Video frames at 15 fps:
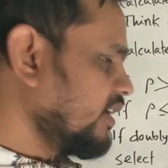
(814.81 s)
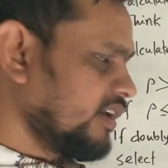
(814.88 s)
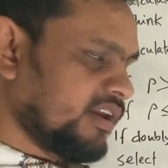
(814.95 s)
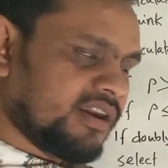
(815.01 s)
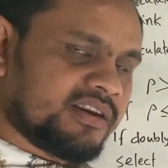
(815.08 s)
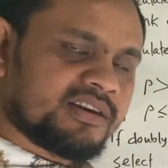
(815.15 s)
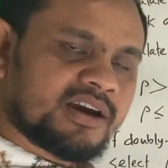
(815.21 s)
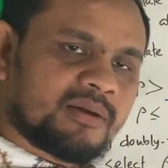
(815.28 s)

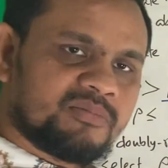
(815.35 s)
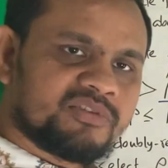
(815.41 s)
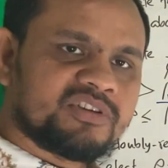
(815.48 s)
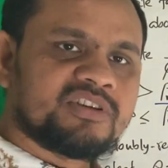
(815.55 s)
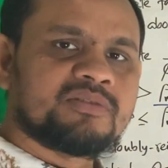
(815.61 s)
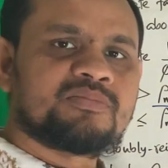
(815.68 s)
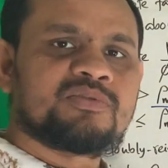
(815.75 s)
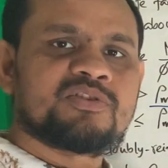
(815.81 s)
a doubly
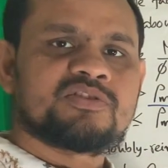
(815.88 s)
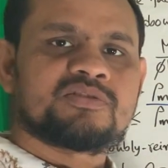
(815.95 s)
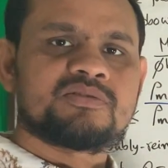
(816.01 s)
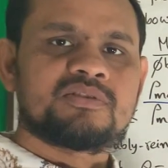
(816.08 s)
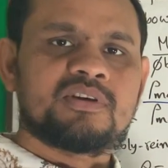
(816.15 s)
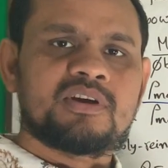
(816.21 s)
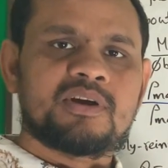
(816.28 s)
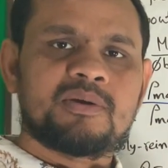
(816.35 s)
reinforced
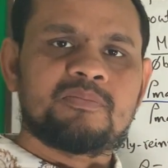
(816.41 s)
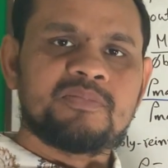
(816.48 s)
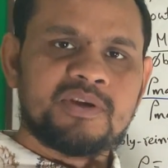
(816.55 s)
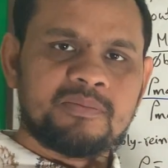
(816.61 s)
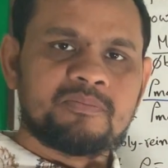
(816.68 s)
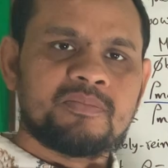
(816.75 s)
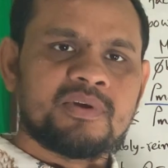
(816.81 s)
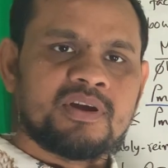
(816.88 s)

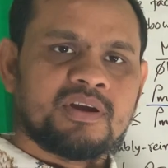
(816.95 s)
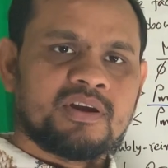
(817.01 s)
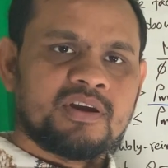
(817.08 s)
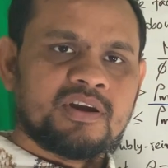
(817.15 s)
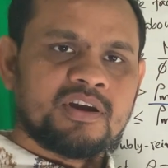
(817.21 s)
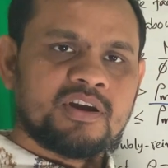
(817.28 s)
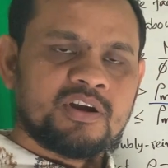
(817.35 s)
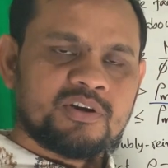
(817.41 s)
beam
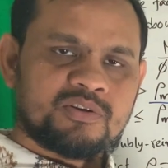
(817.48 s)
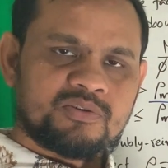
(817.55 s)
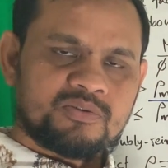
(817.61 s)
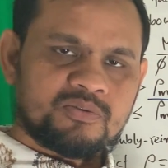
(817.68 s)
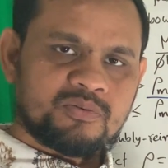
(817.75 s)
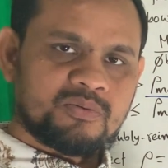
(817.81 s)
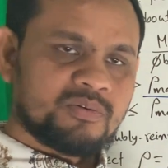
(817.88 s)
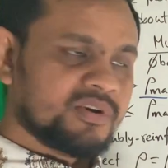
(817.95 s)

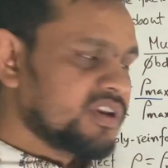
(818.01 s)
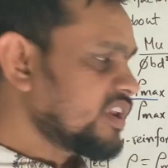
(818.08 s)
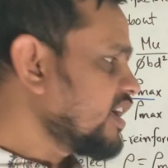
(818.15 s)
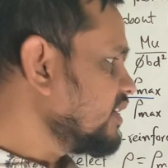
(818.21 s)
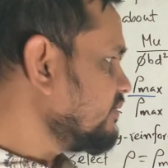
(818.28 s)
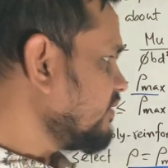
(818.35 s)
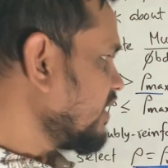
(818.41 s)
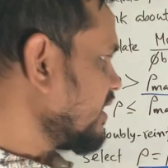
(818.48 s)
to
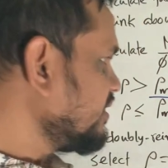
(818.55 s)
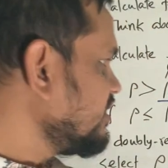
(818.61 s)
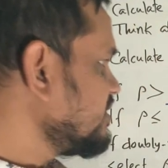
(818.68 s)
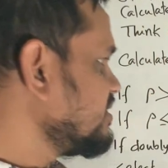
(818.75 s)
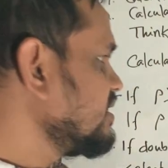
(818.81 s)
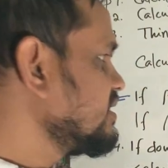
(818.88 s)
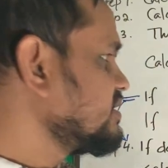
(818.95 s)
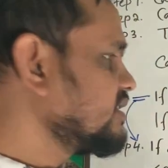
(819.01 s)
clarify
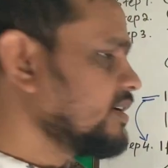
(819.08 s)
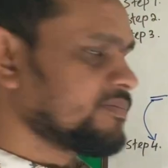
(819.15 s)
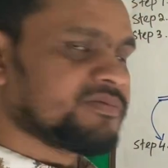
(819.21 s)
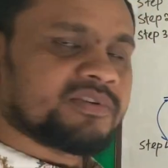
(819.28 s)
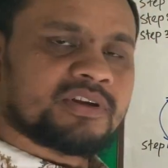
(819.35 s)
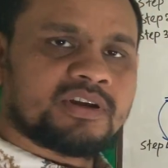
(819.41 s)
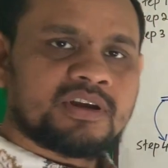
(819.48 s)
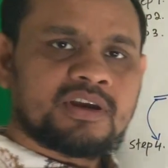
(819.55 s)
these steps.
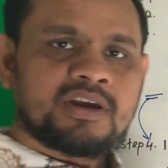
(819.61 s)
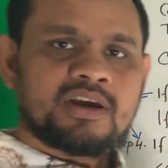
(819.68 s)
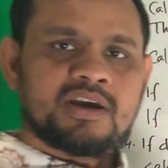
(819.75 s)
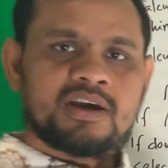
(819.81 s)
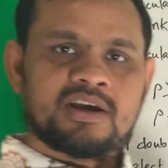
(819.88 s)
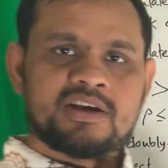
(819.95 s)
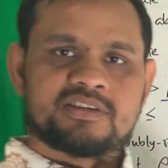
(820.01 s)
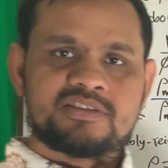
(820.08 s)

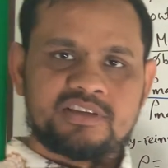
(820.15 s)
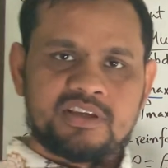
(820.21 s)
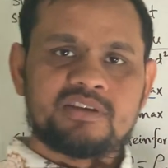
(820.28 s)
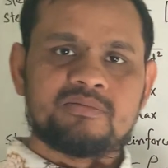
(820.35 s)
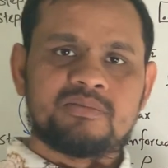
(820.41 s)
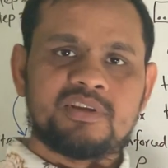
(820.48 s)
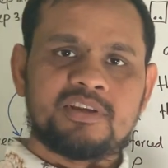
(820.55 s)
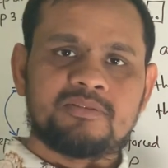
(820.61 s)
See
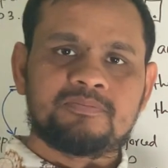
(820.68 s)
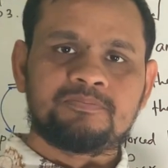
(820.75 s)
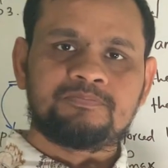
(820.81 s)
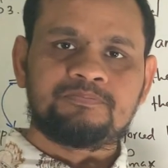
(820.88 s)
you then.